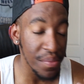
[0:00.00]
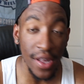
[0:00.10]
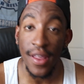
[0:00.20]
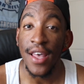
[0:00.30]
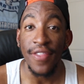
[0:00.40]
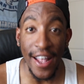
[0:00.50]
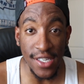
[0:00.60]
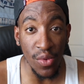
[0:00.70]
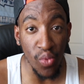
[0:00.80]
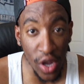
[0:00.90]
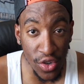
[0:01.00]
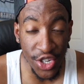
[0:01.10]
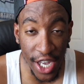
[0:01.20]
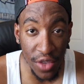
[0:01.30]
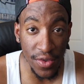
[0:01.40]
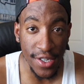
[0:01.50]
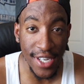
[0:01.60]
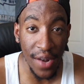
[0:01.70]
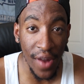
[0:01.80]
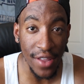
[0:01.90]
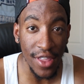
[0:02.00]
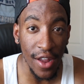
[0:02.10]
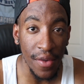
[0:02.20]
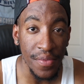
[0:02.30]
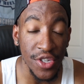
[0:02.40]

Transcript: But that's some real shit you just said right there.